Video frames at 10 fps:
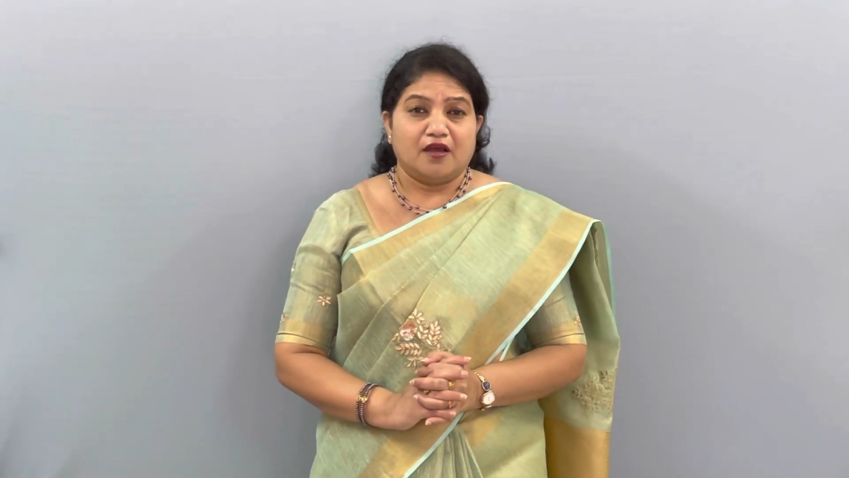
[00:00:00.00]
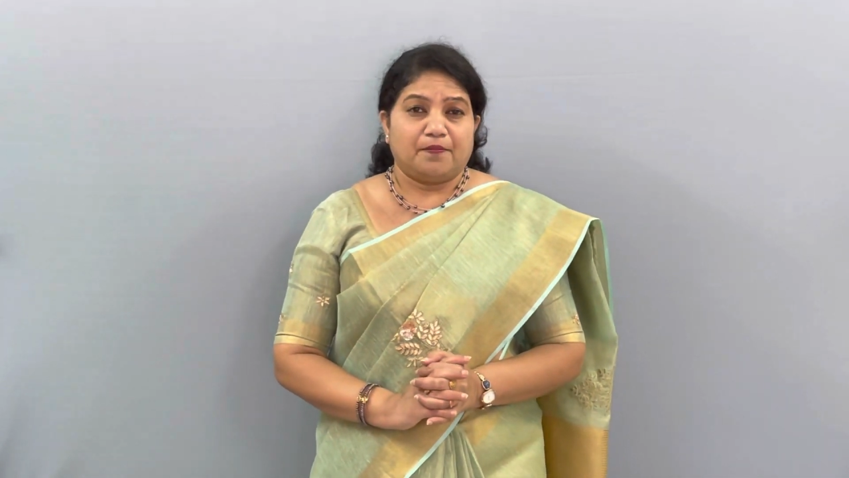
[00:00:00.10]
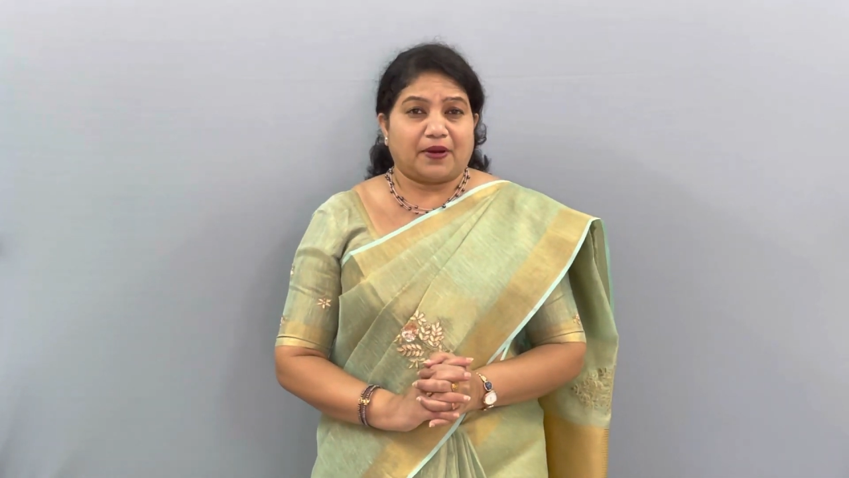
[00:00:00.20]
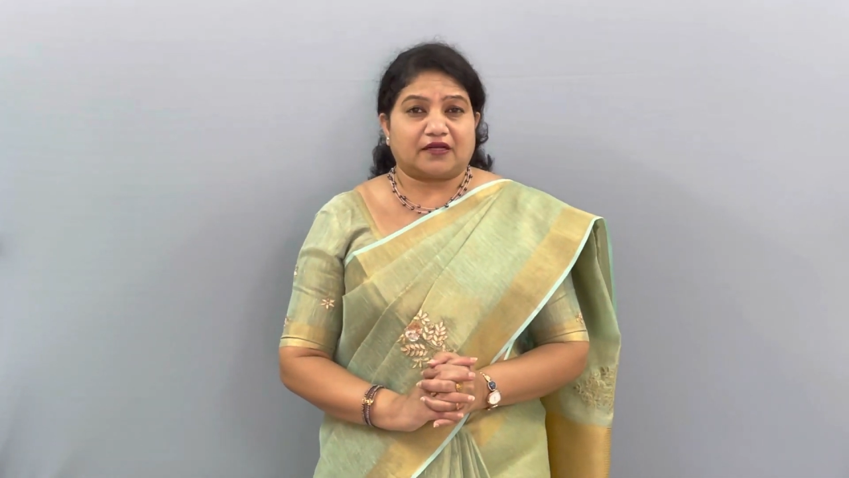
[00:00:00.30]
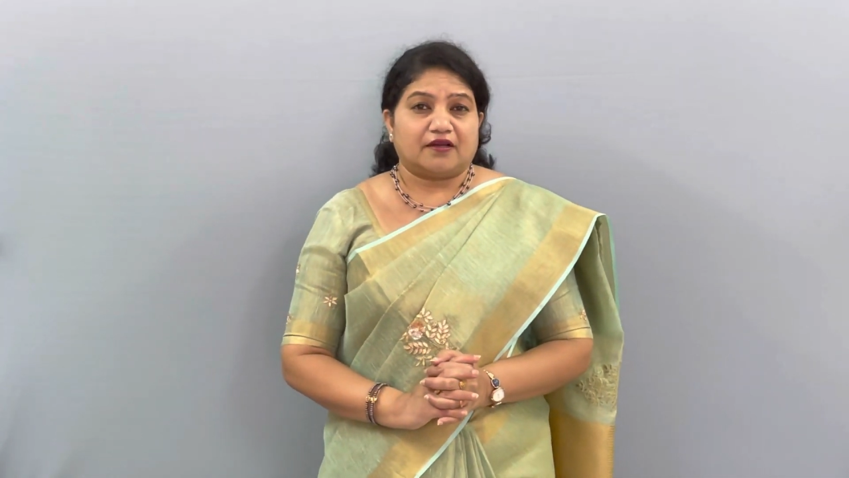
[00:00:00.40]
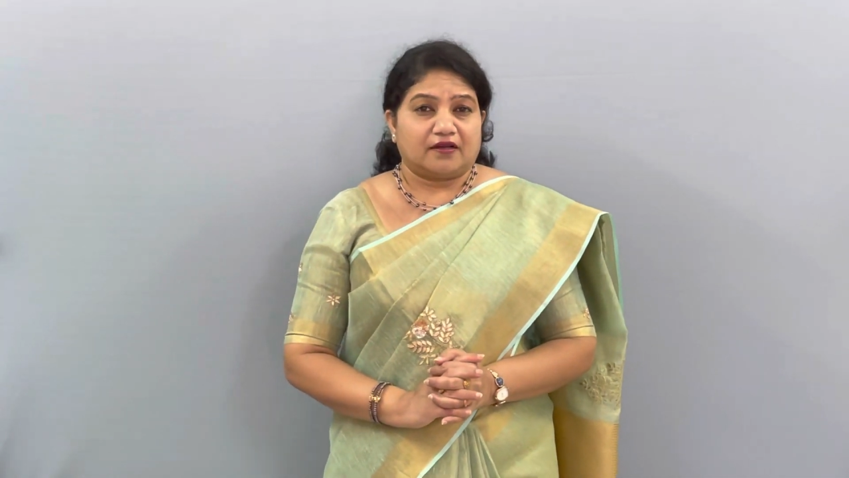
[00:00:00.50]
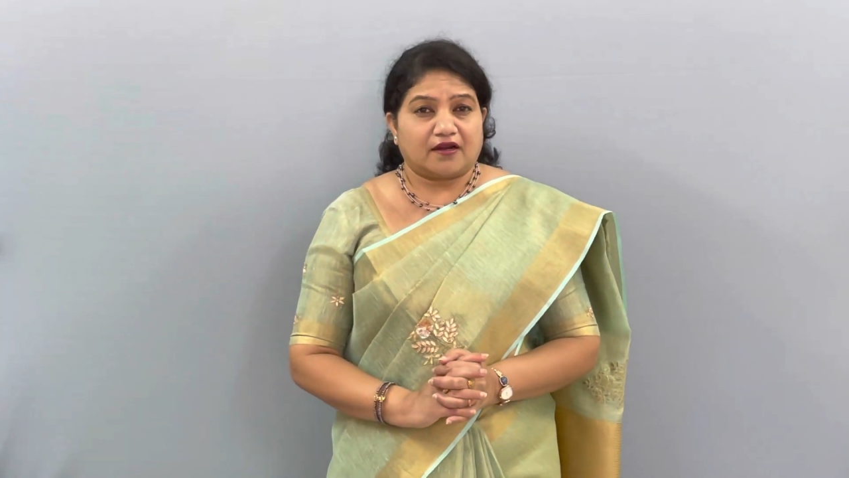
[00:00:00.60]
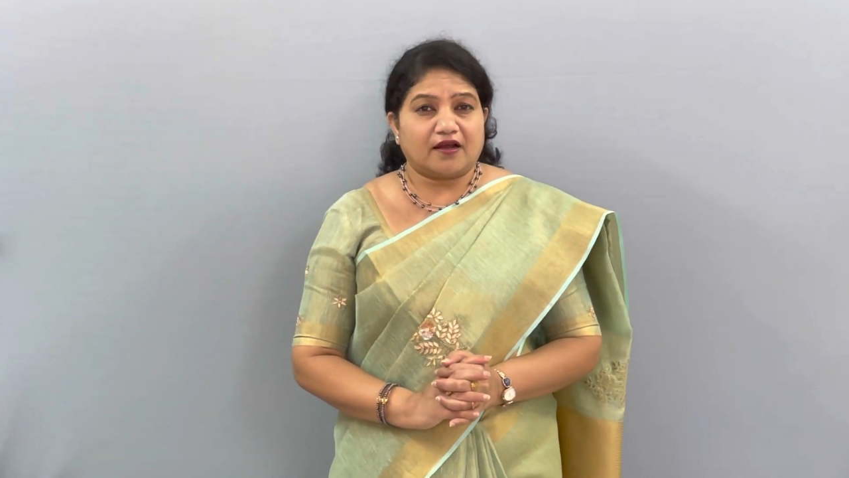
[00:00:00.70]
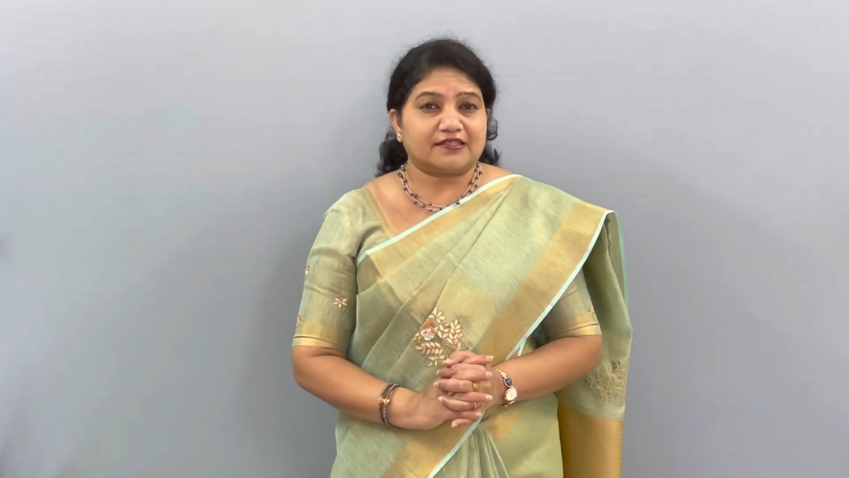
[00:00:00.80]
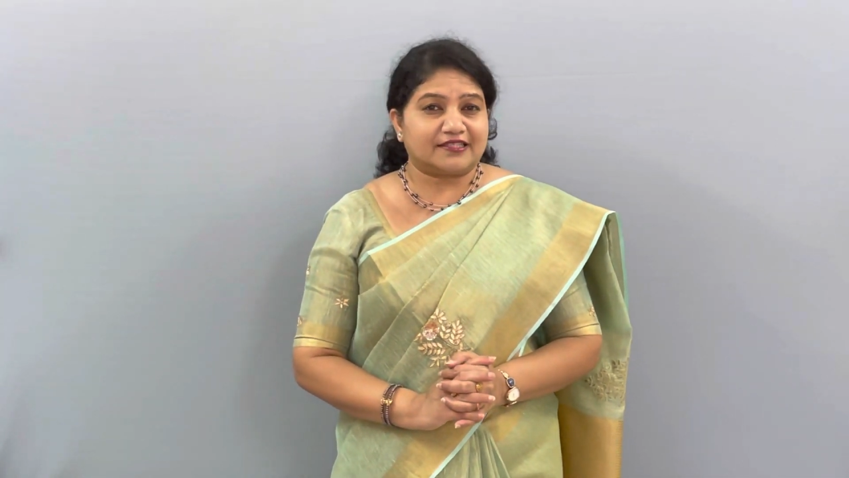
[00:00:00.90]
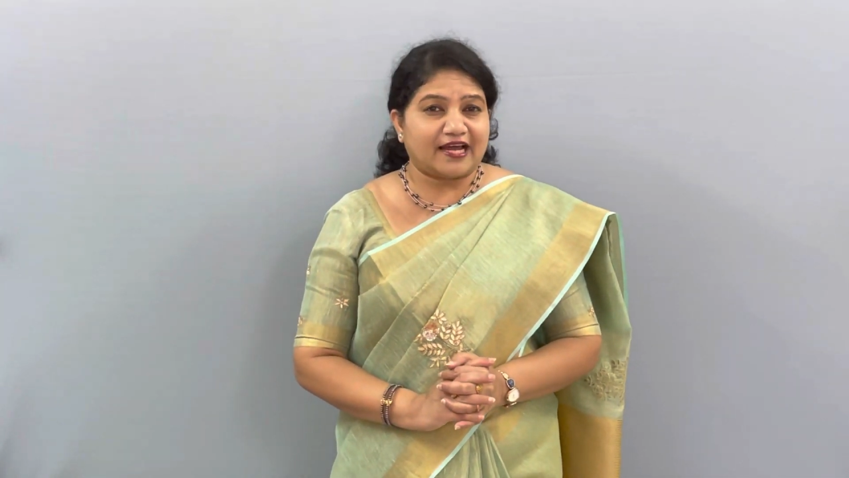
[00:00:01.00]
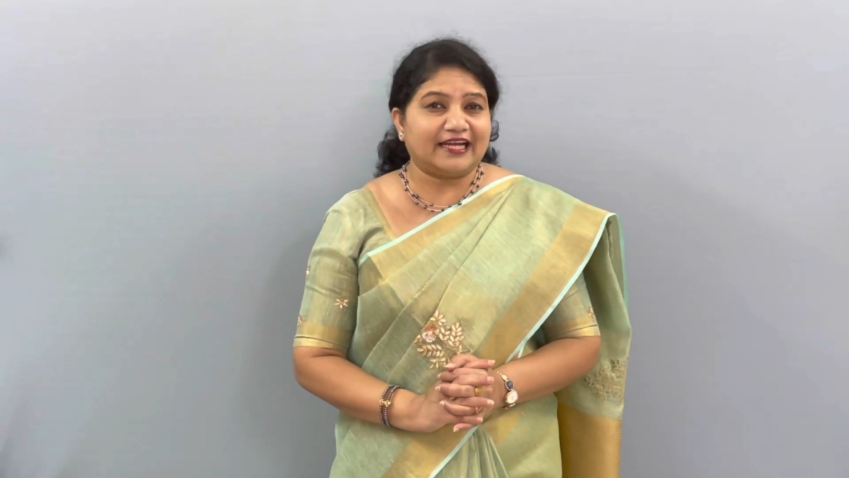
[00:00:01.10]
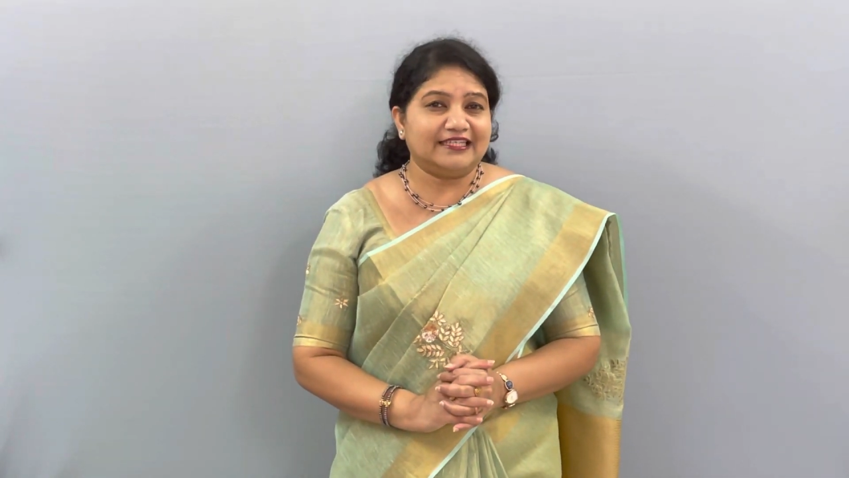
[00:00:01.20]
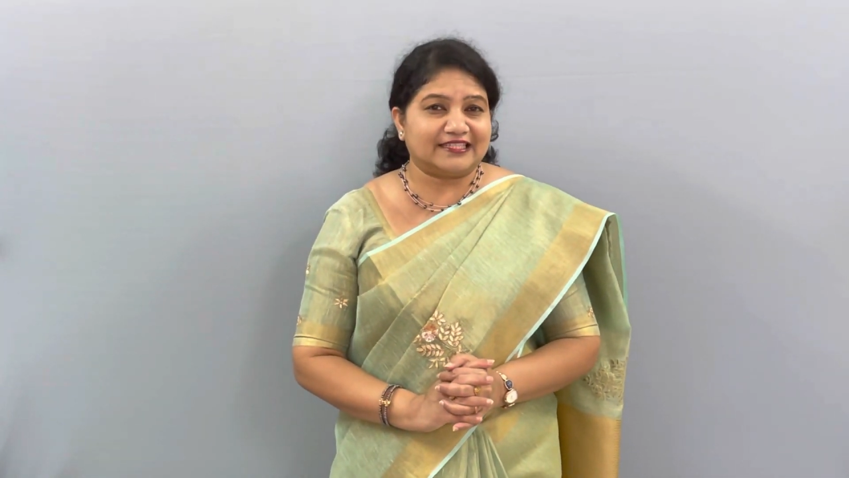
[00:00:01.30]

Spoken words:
but class 9,